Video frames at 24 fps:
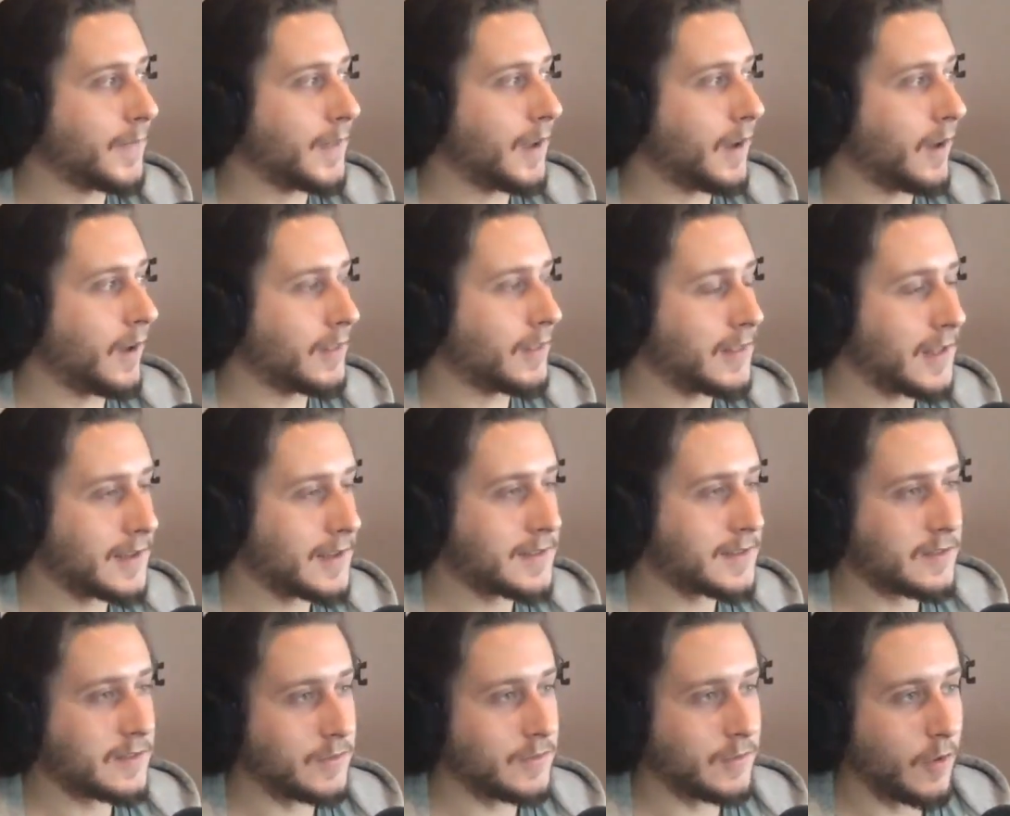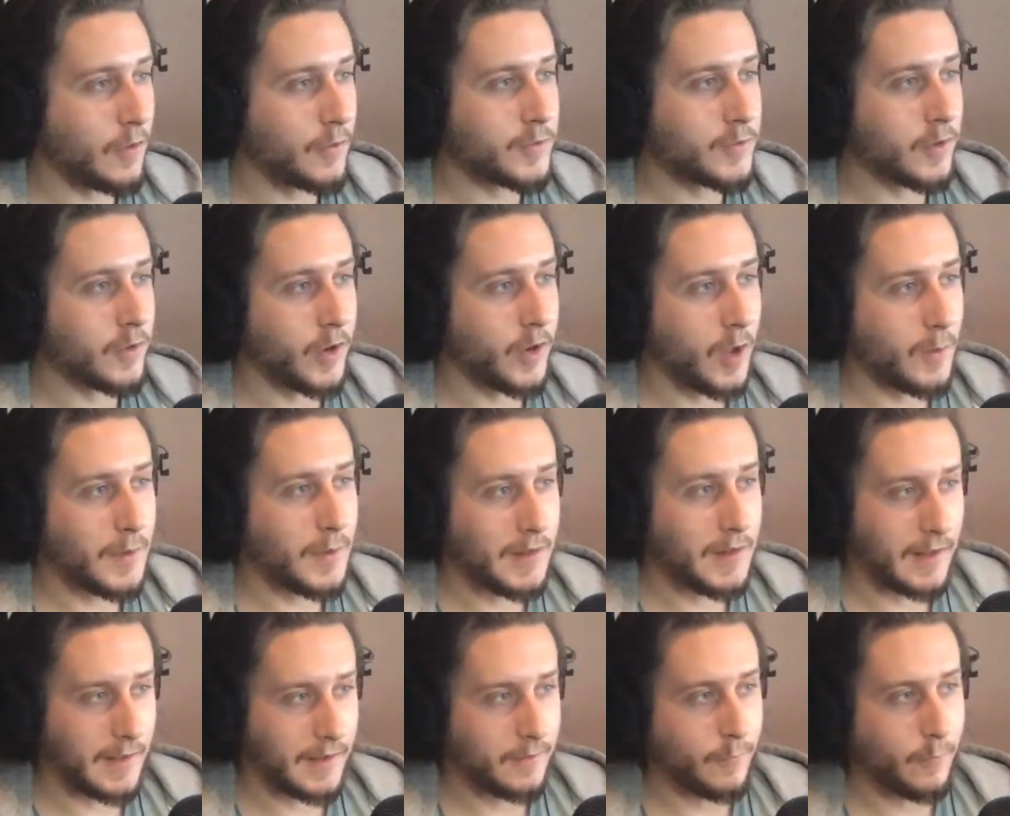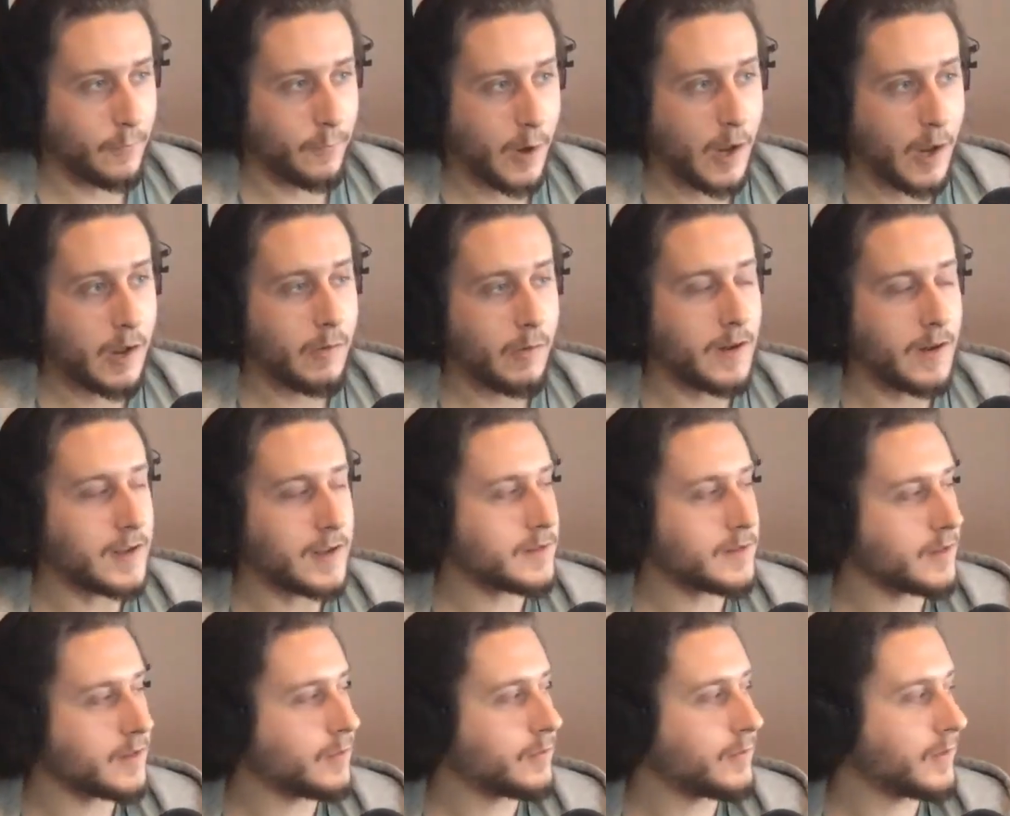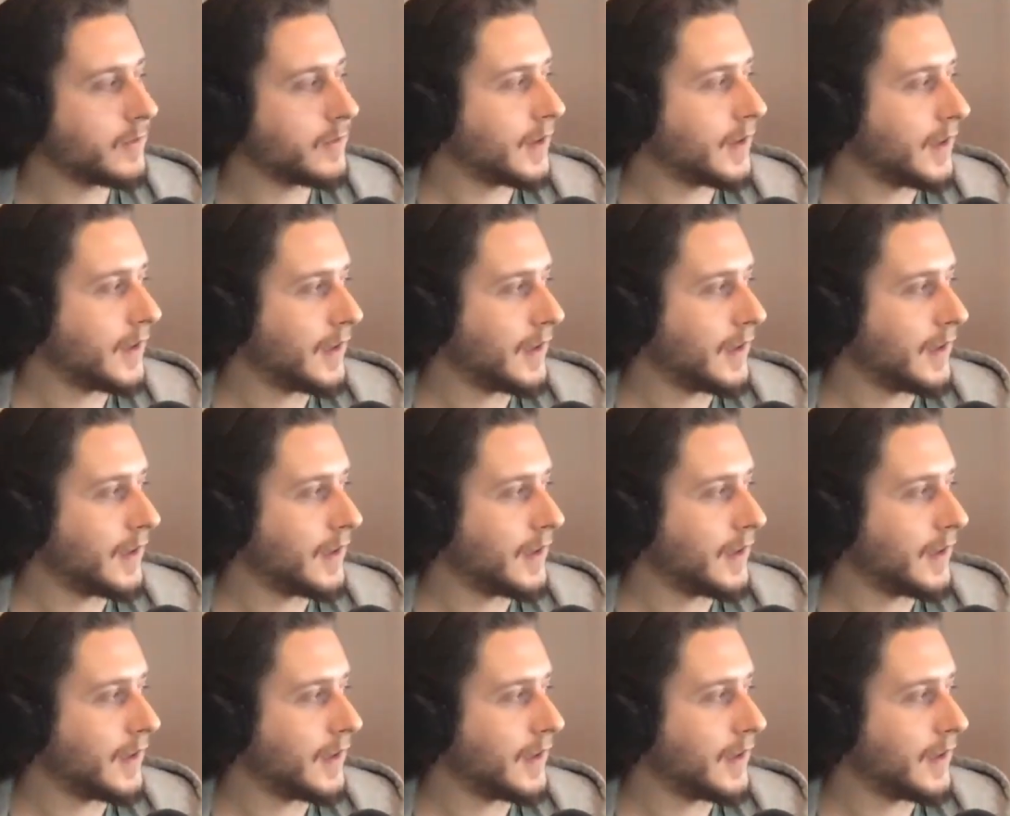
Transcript: unless those are coming really soon,